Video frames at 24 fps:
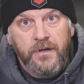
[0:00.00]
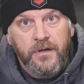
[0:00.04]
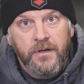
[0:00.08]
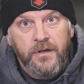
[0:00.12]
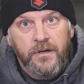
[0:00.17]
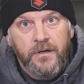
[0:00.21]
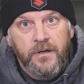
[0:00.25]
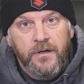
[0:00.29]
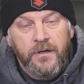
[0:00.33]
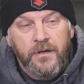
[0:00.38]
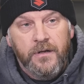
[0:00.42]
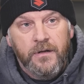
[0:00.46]

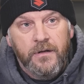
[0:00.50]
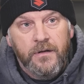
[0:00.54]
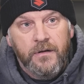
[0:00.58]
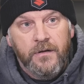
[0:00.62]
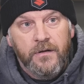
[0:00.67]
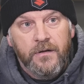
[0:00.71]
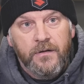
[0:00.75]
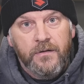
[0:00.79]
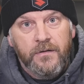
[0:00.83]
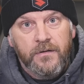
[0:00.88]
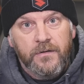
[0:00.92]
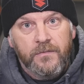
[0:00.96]

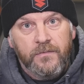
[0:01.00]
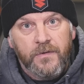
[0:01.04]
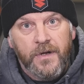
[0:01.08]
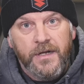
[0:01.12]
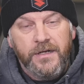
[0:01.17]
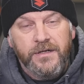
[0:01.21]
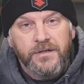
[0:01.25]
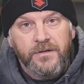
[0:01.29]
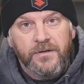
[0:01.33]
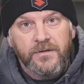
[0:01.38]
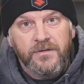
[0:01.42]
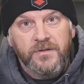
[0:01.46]
Go!
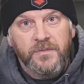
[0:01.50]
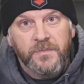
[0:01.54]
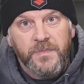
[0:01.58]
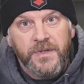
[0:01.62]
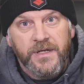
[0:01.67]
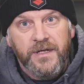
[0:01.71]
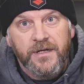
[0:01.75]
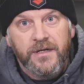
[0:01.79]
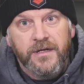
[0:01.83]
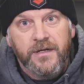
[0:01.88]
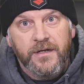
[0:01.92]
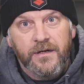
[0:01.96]
Right during the
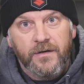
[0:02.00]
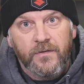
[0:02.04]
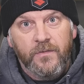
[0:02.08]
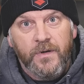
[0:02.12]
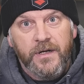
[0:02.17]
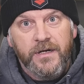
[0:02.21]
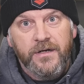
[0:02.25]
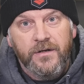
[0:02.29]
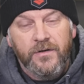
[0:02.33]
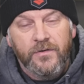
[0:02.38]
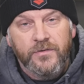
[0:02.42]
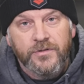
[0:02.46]
peak here.
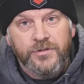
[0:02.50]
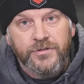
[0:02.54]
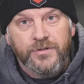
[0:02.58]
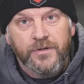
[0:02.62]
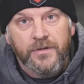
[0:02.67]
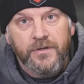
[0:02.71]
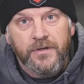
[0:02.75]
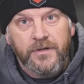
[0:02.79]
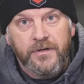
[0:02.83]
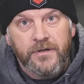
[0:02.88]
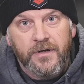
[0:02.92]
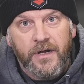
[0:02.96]
Way to go,
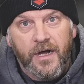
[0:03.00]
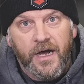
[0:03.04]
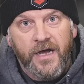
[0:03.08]
Jordan.